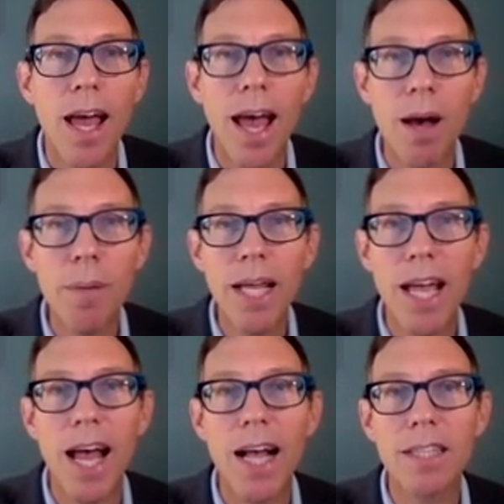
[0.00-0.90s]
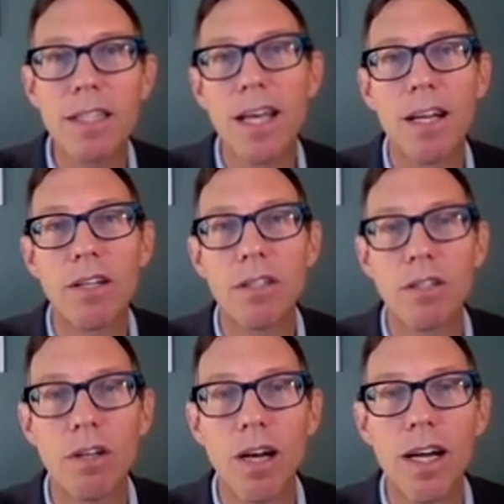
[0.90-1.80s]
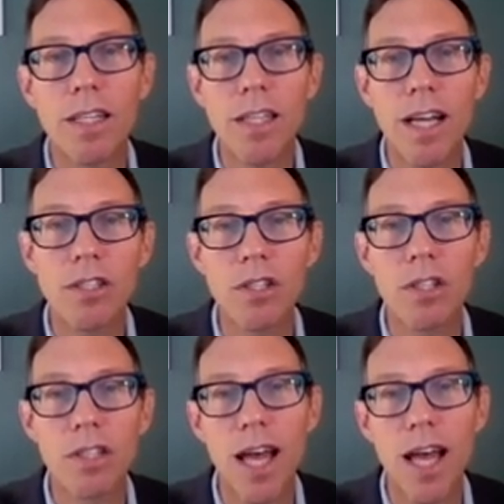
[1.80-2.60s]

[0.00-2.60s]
How many accidental or unintentional